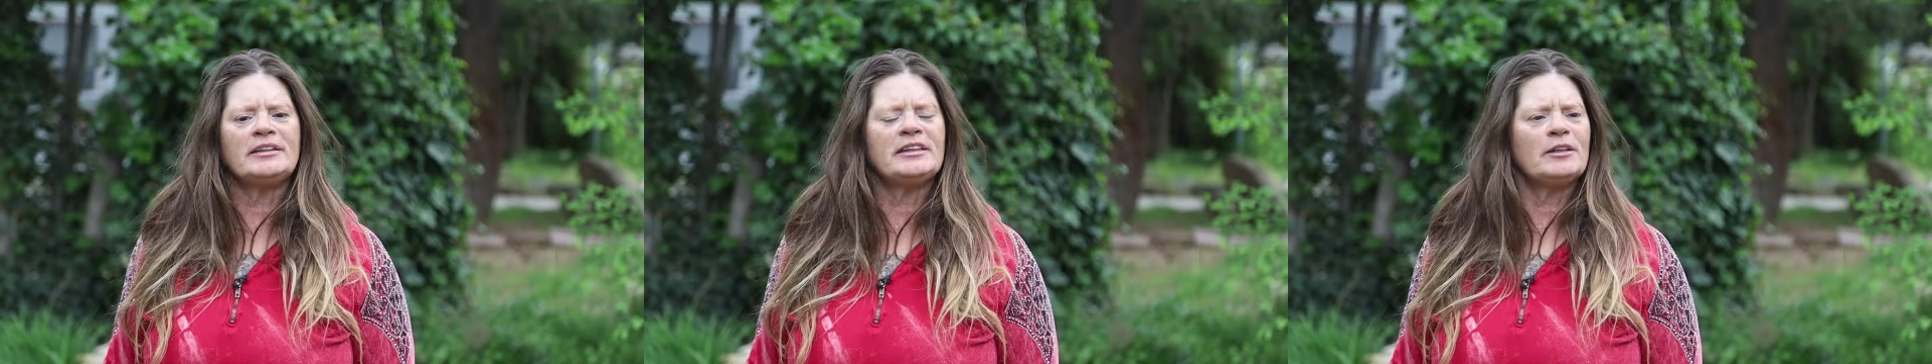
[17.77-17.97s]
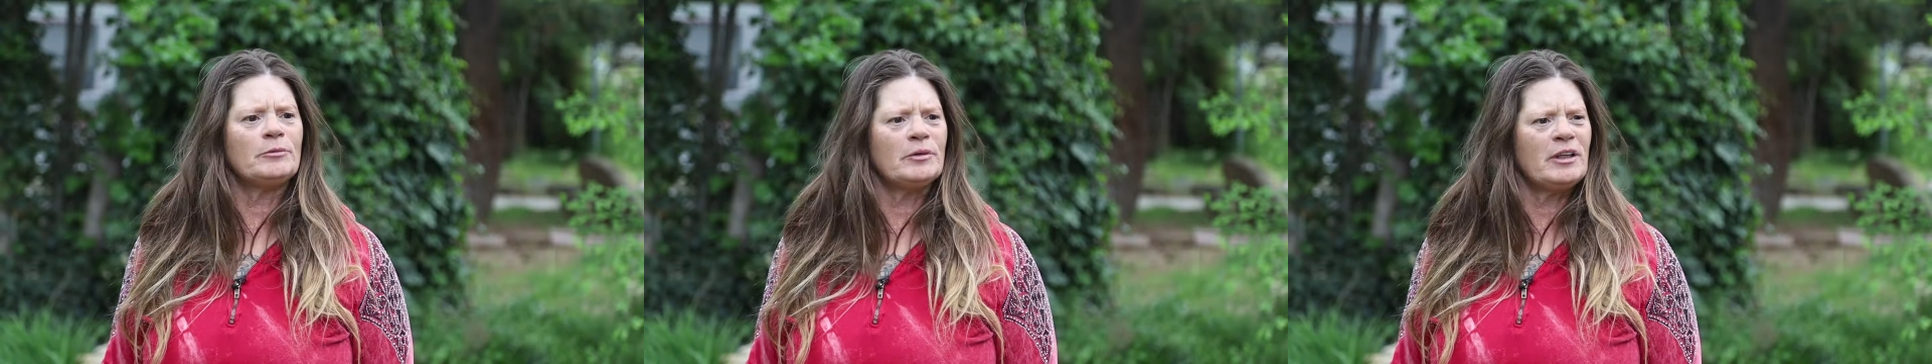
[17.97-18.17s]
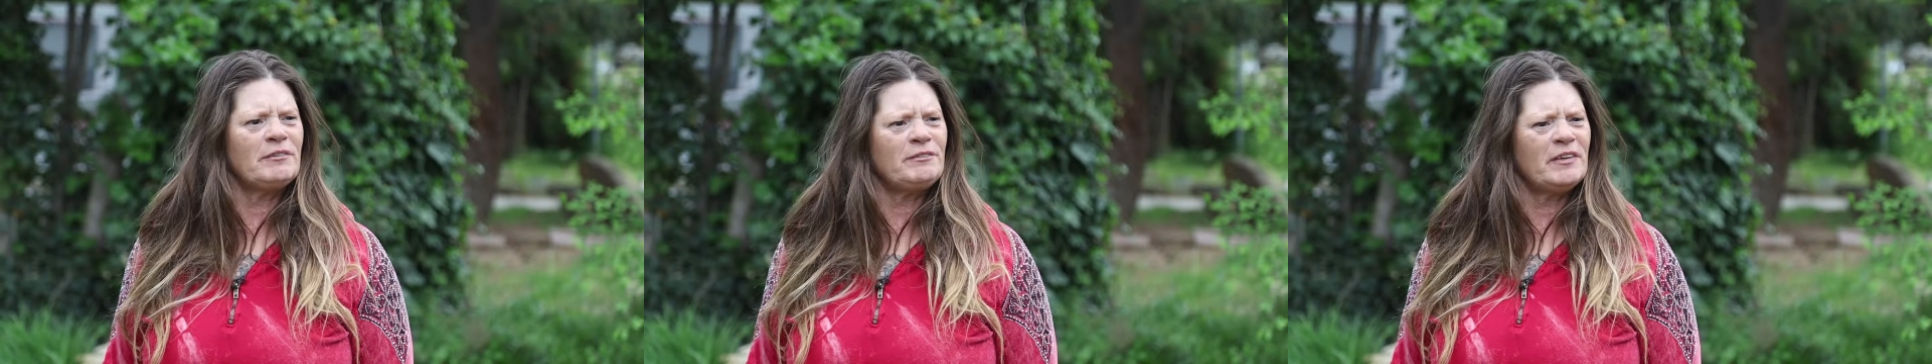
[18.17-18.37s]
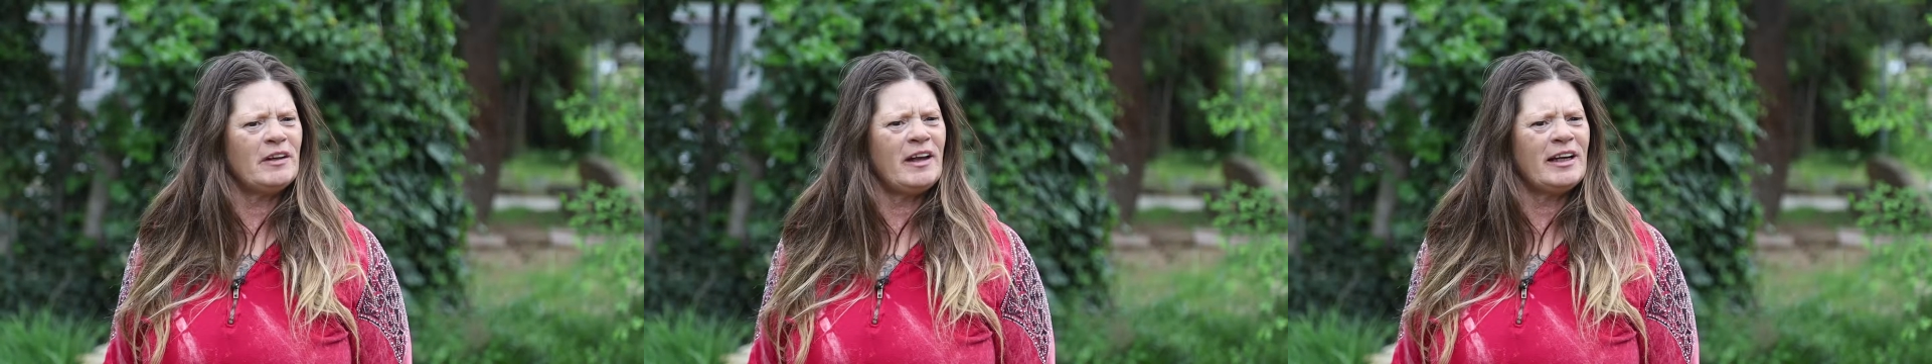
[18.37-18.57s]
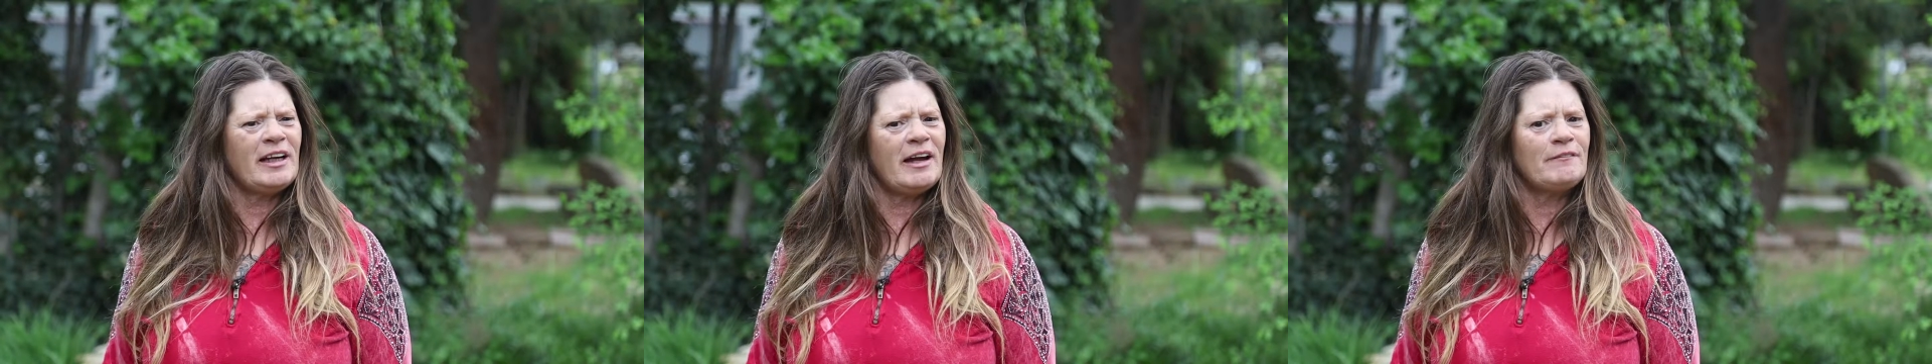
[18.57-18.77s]
didn't really feel
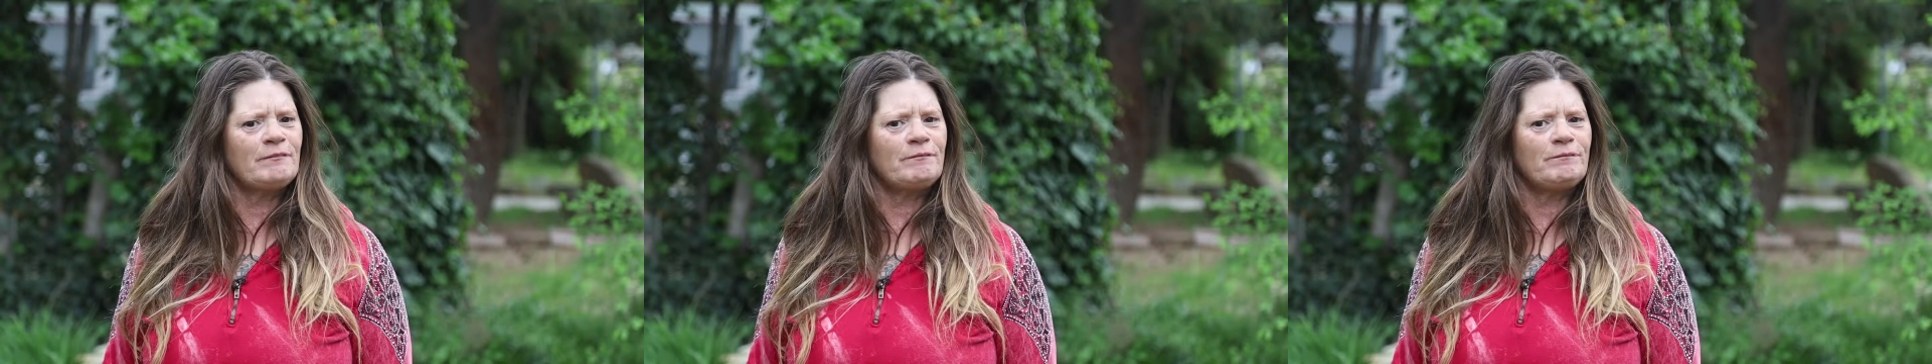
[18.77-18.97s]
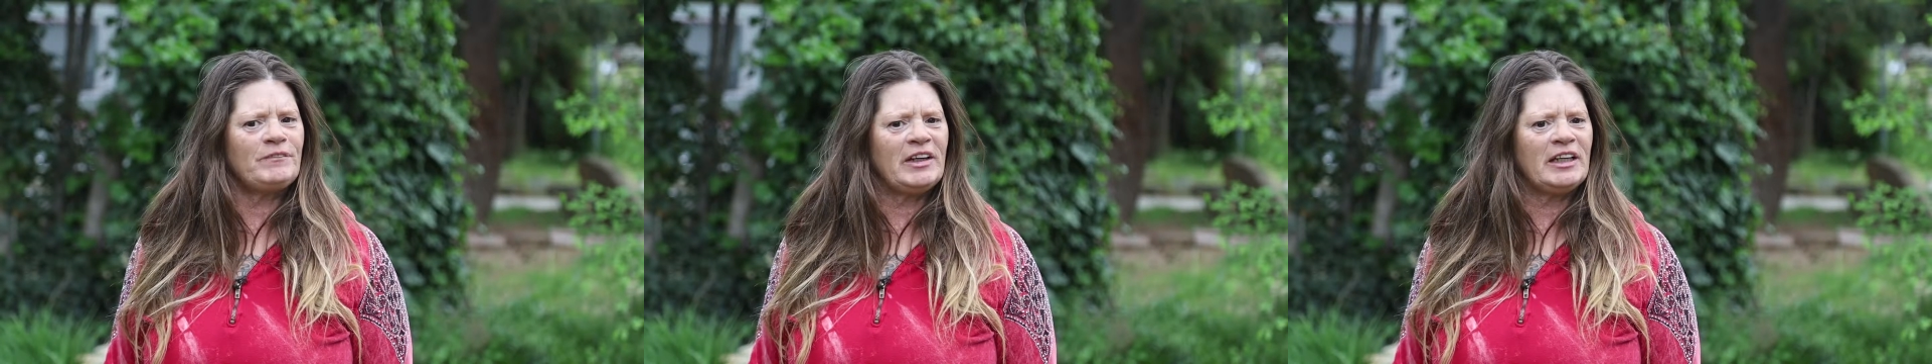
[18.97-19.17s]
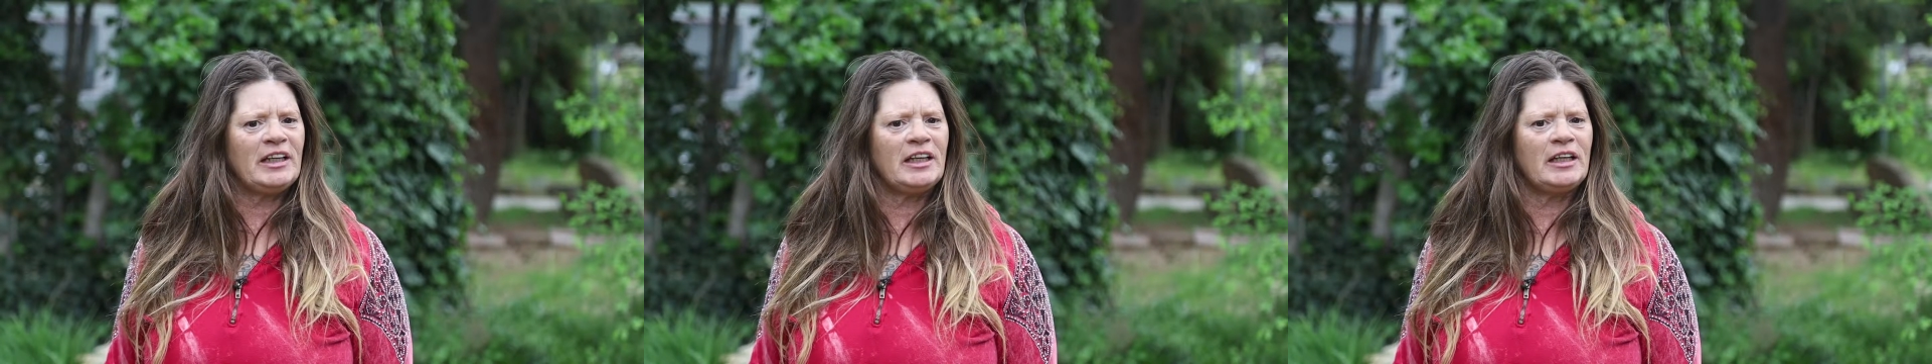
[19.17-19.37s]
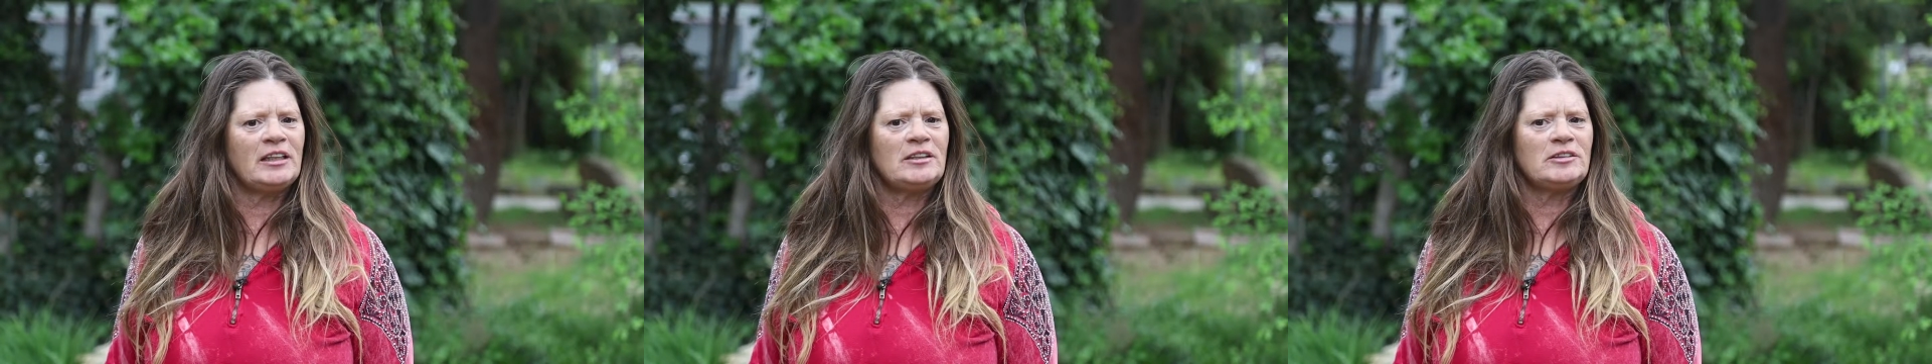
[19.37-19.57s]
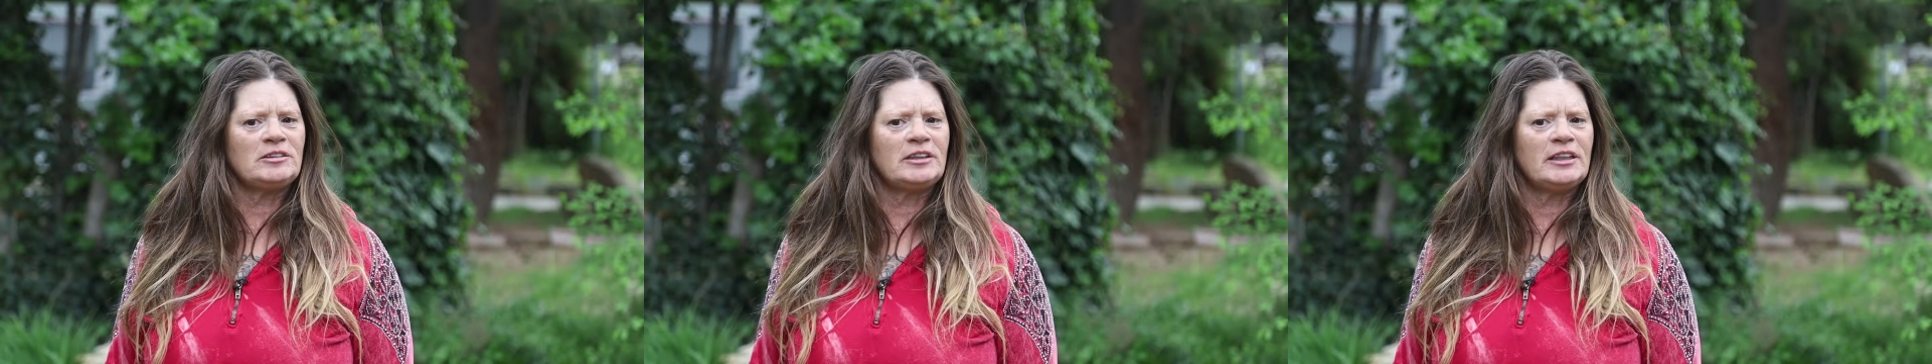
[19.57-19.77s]
like I fit
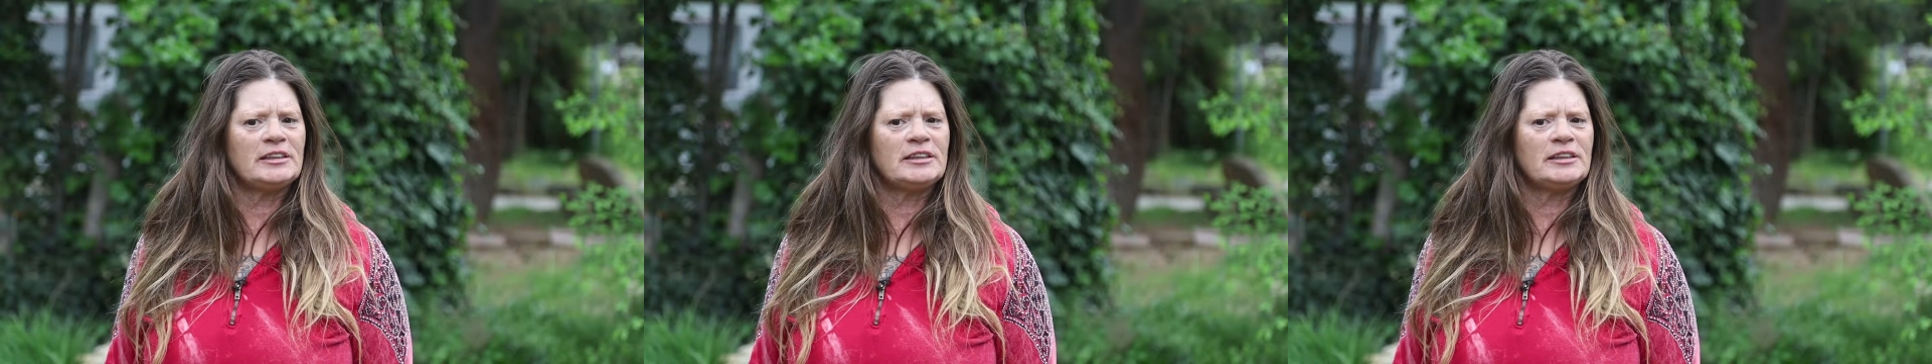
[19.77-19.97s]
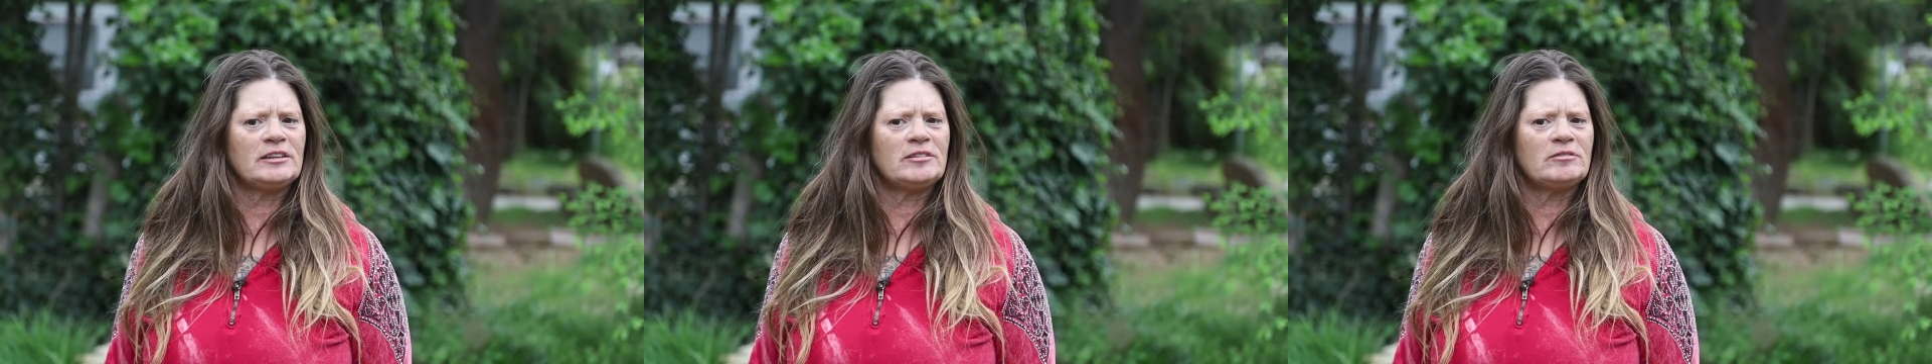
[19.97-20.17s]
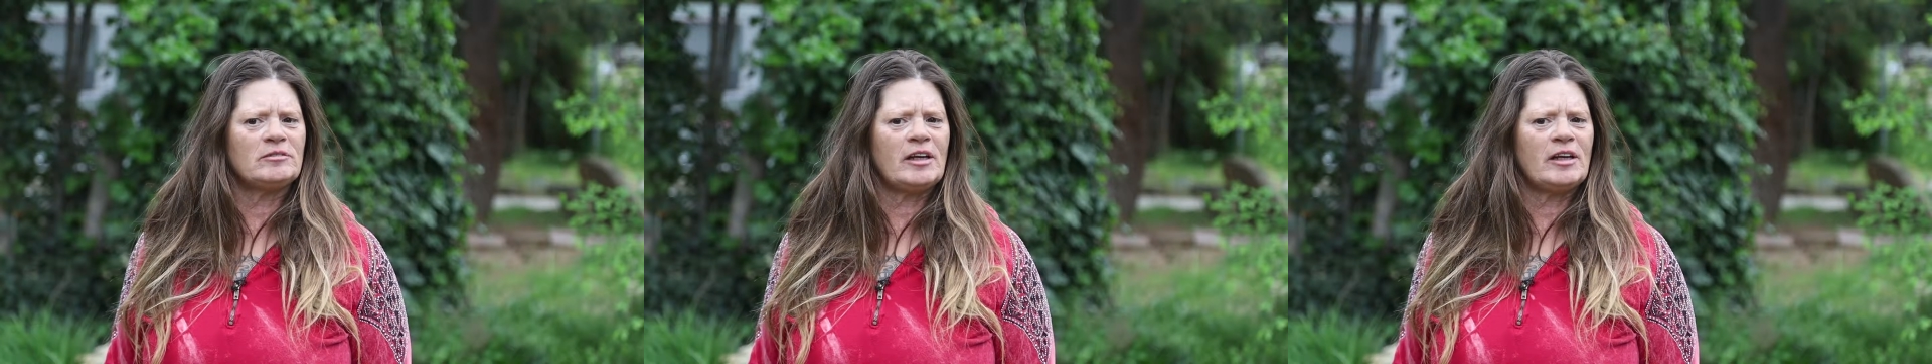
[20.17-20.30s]
in because